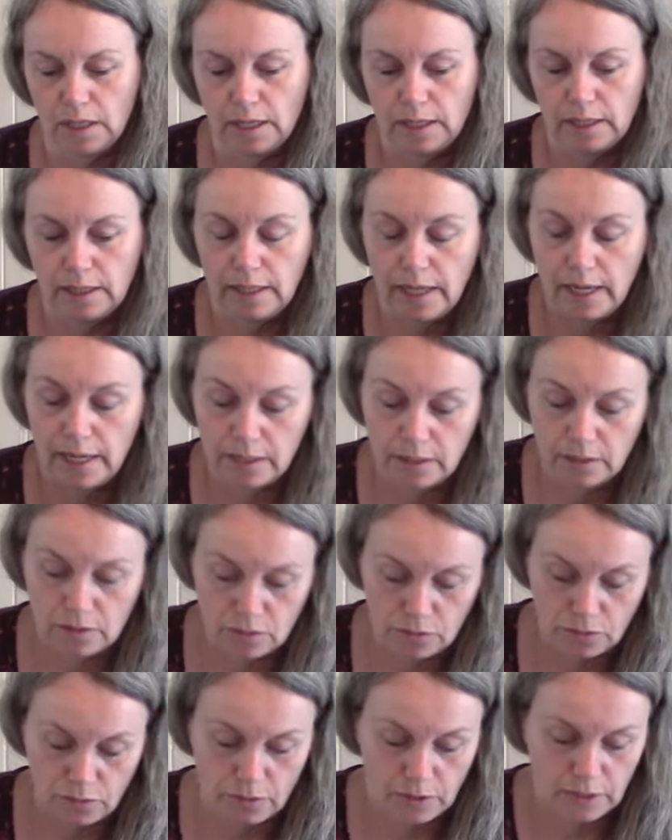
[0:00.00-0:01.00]
lace
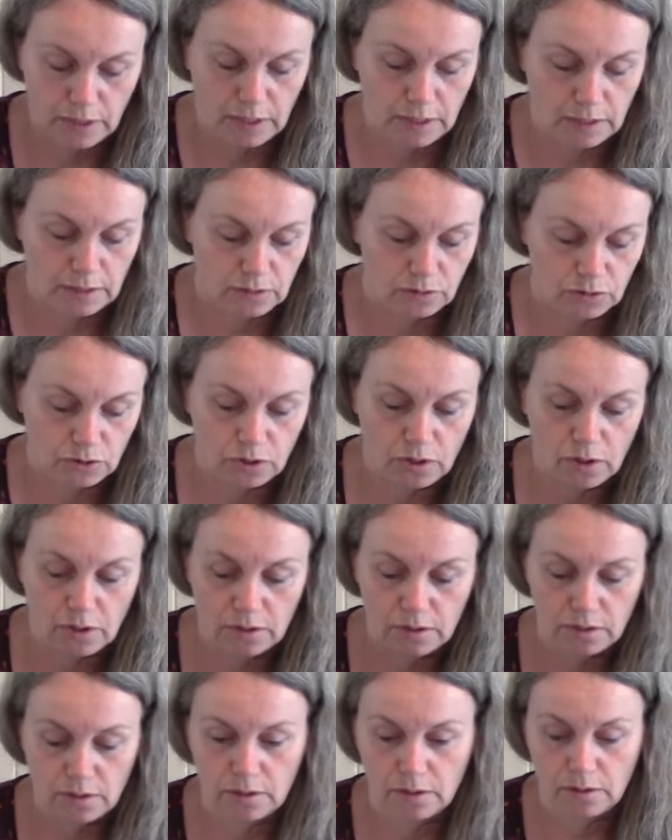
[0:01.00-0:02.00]
or in the
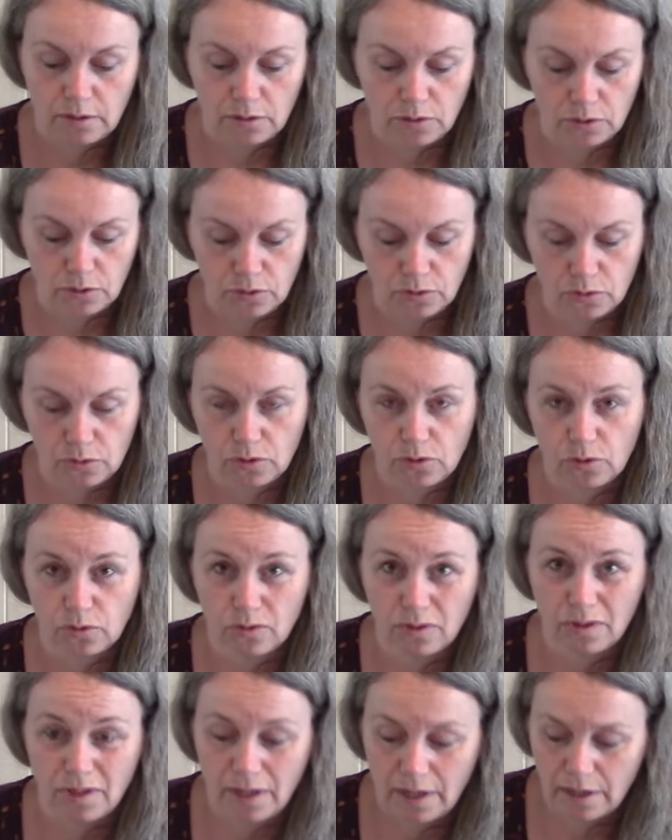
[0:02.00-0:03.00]
chart, you
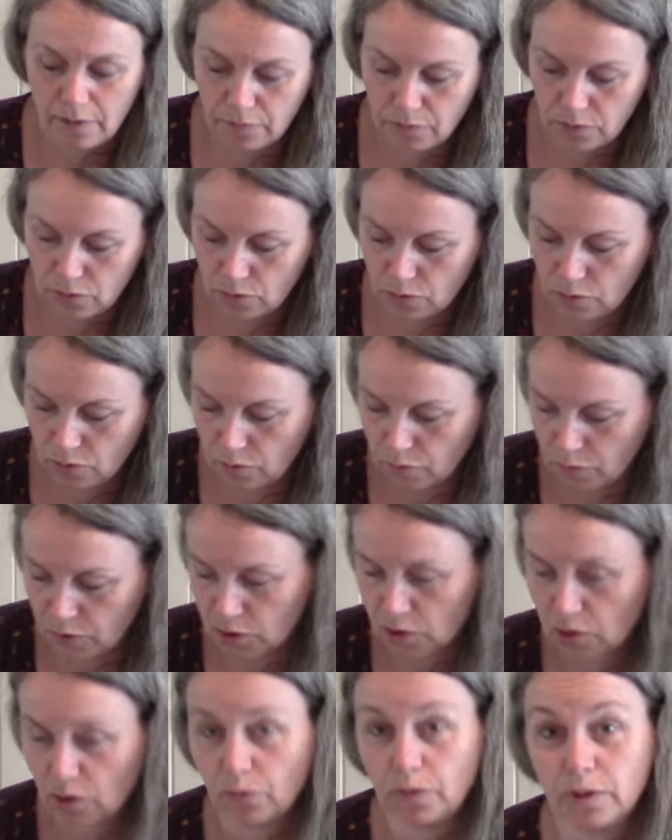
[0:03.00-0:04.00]
shouldn't have too
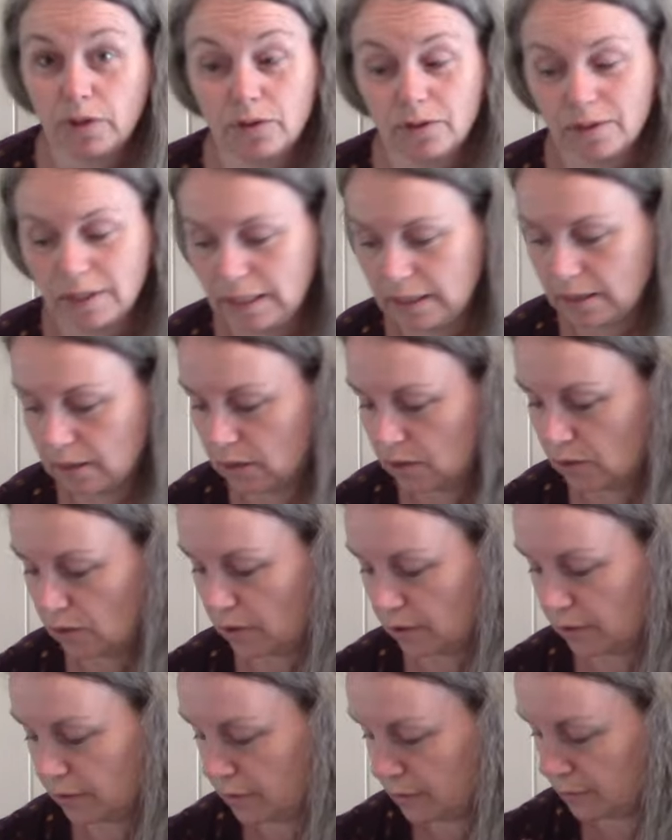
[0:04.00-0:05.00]
much going on in the
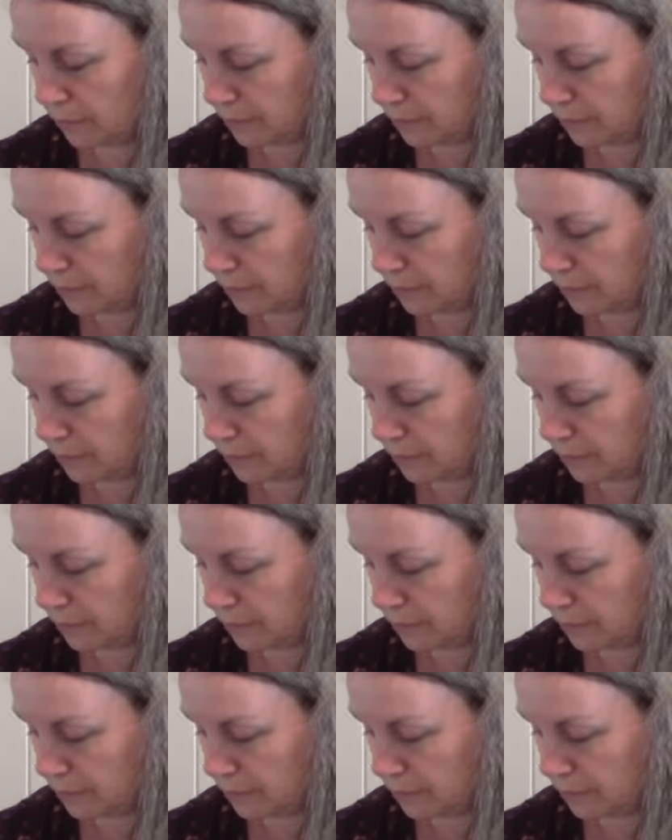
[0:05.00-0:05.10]
yarn.